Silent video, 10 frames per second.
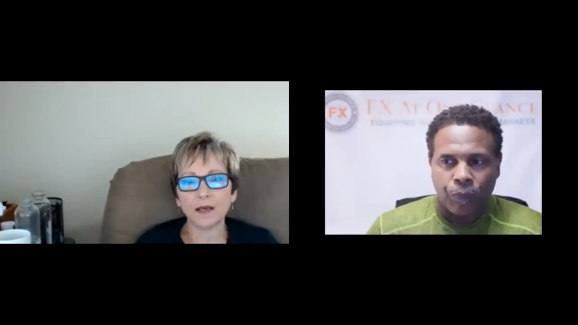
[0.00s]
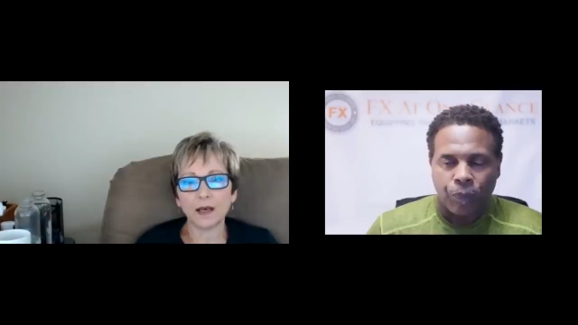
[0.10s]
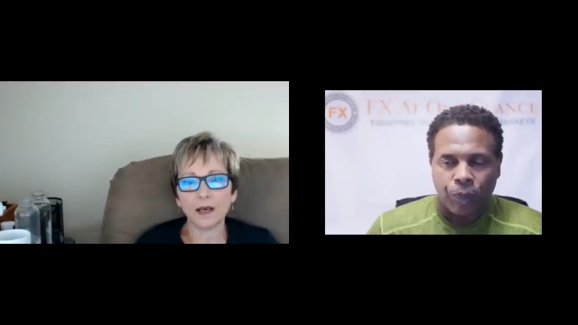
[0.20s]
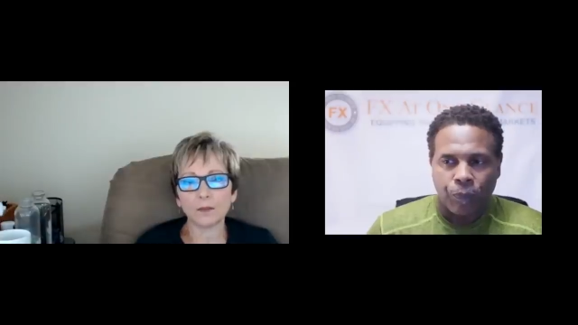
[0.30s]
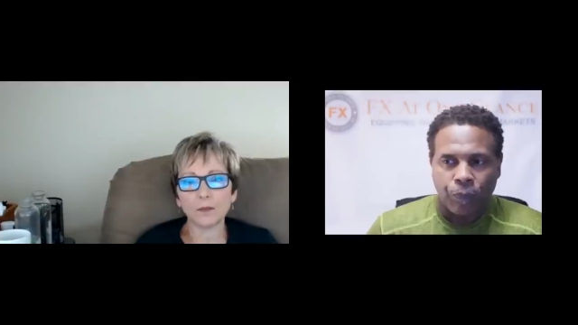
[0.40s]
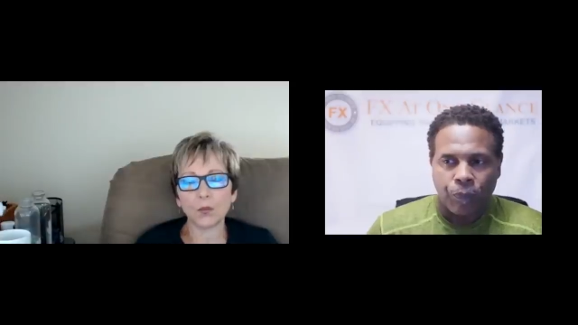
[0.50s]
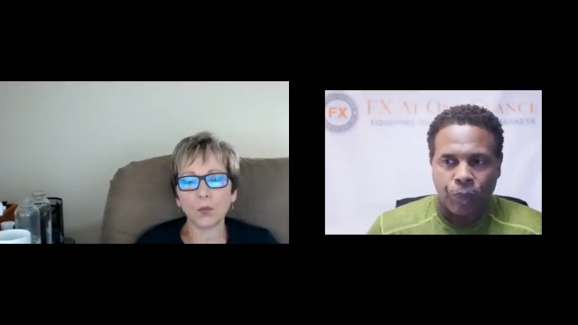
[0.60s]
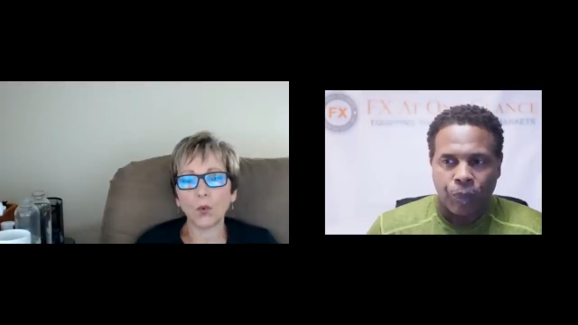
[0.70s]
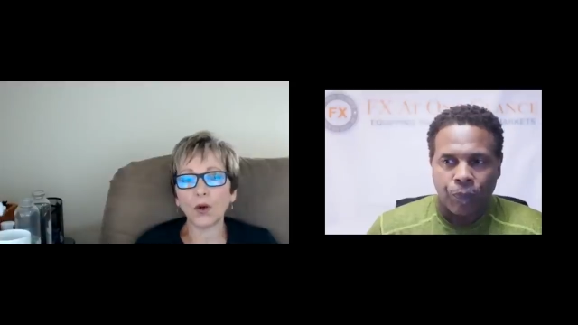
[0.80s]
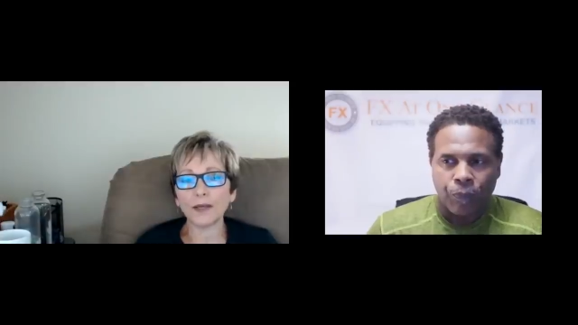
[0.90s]
Speaker 1: um,
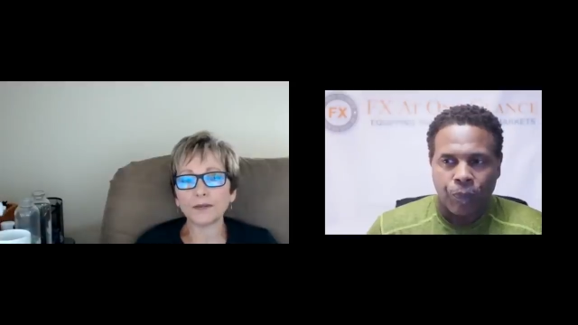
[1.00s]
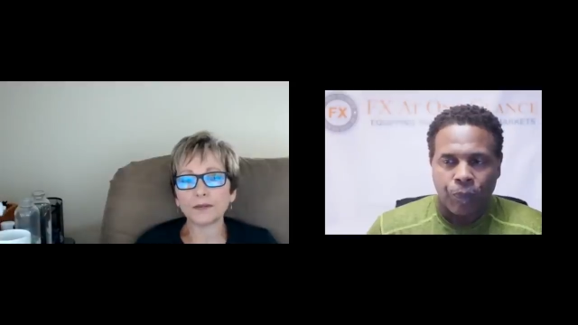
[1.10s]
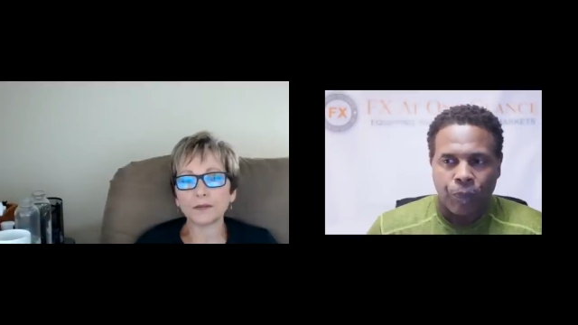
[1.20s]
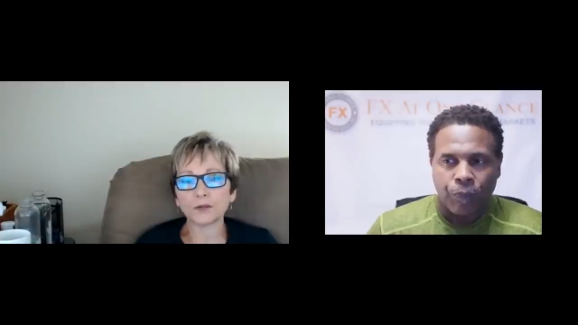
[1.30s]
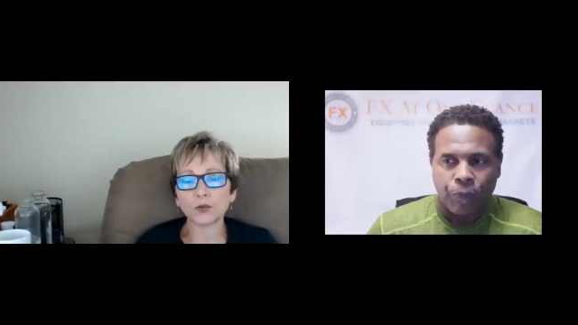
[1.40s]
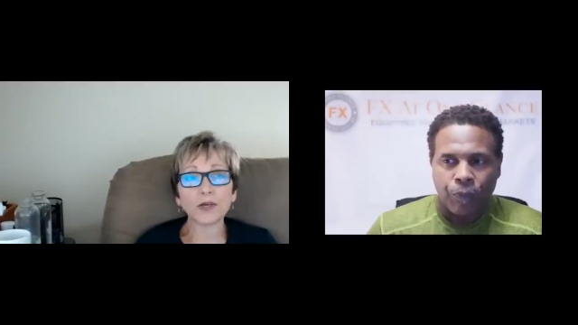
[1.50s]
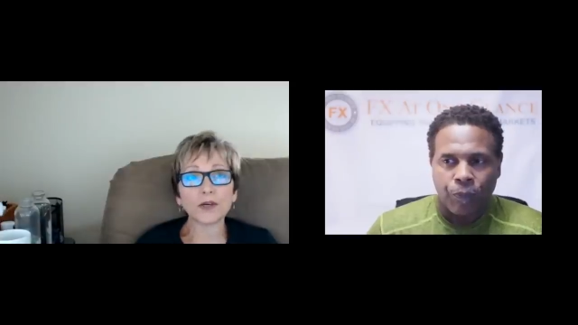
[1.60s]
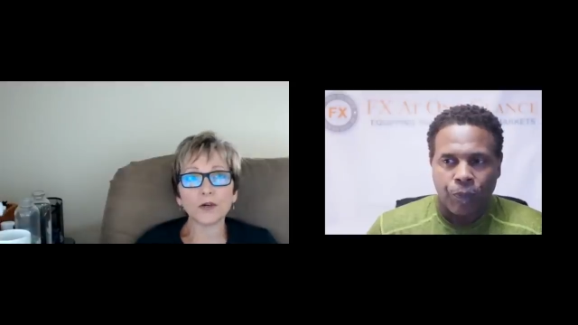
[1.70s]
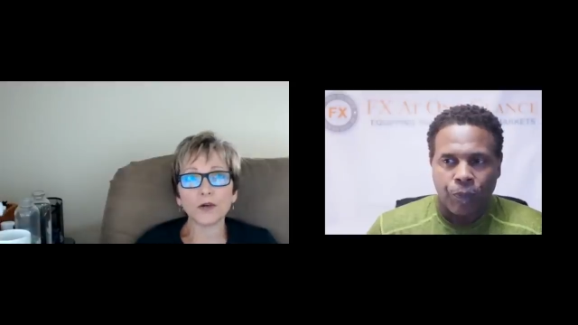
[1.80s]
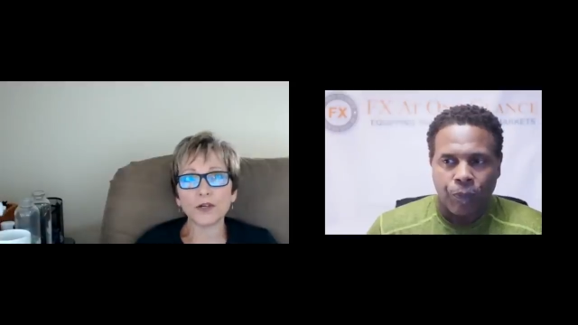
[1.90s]
what
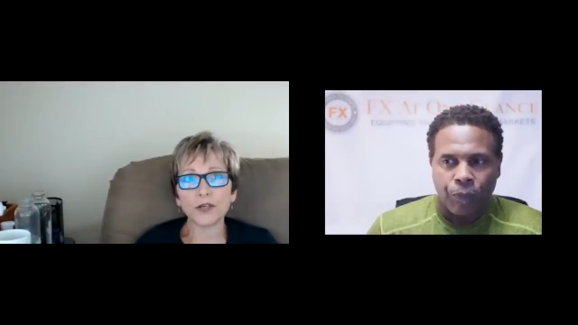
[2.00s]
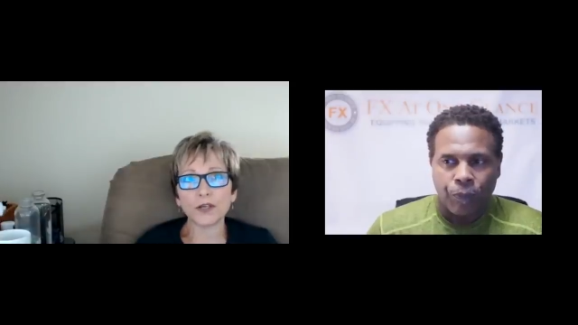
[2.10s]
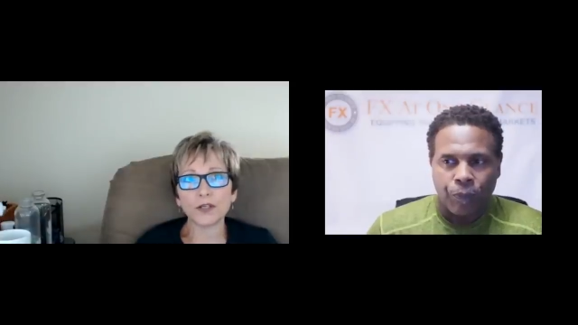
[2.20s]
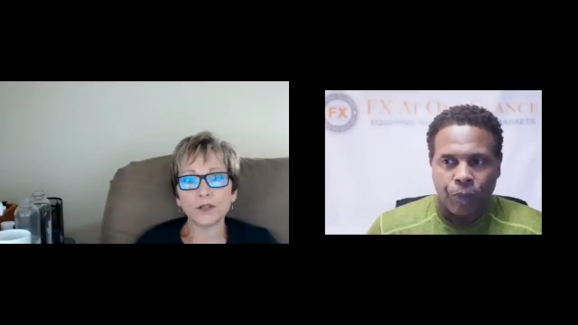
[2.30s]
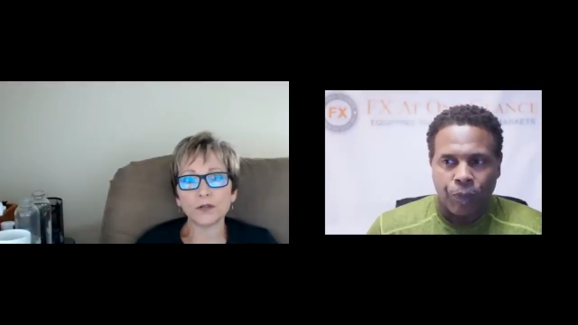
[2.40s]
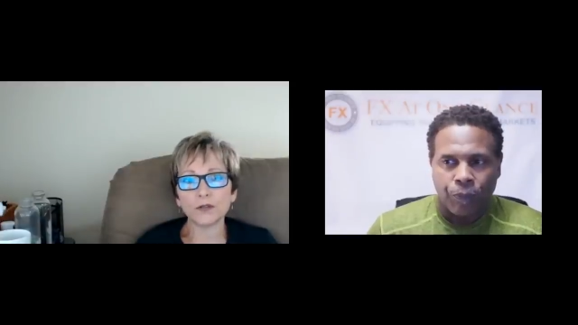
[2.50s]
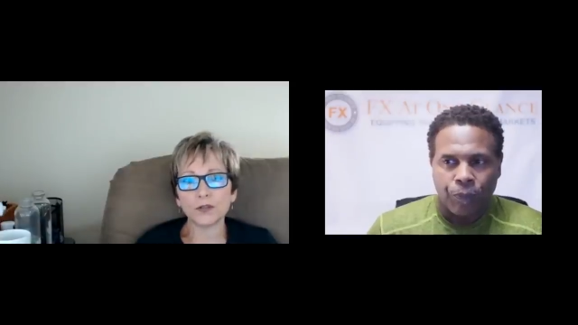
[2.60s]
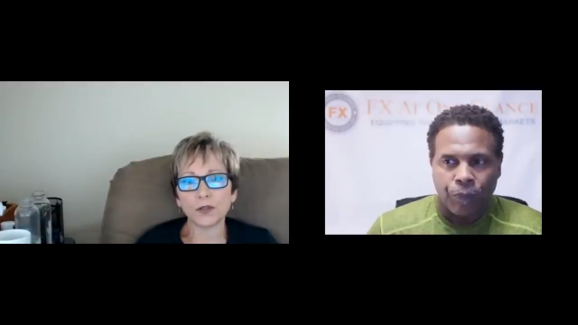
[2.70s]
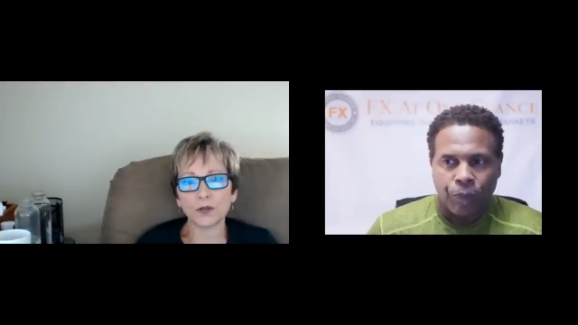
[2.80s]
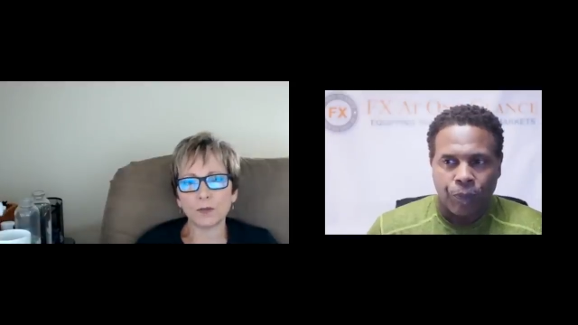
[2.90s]
trigger are you going to
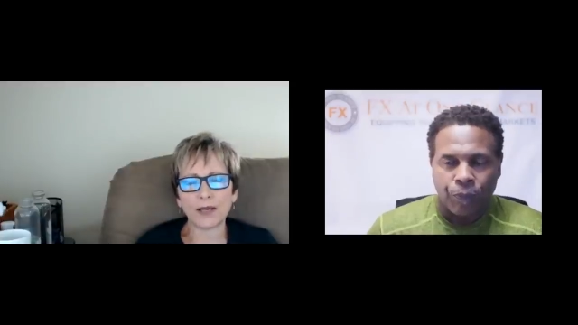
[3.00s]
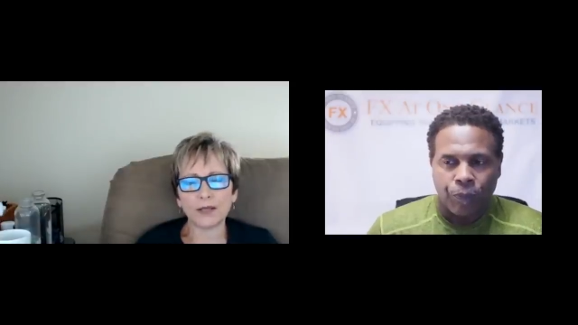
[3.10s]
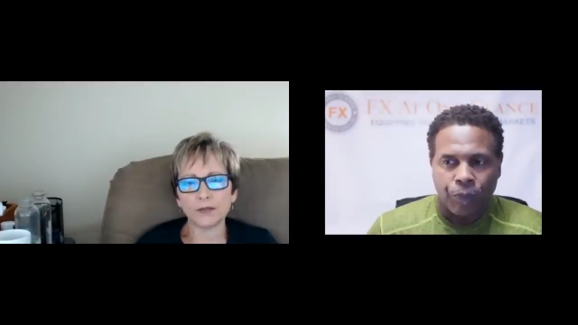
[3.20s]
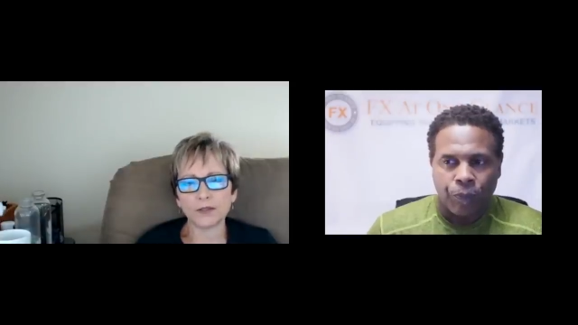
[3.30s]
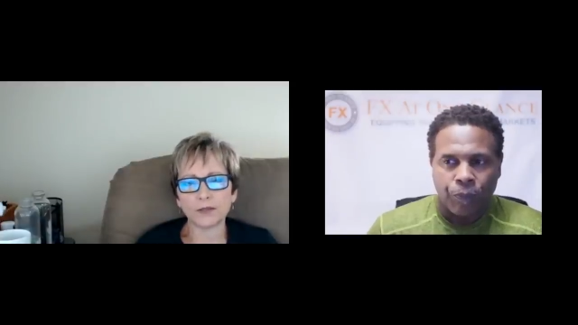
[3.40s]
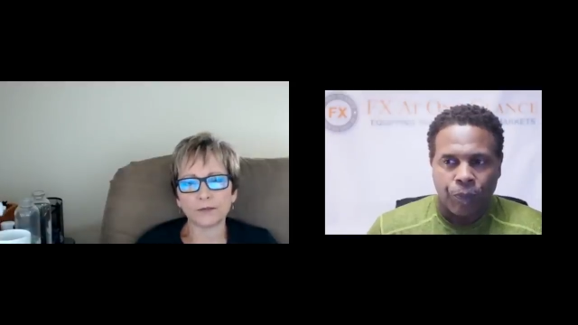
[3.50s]
use? You know, you might use a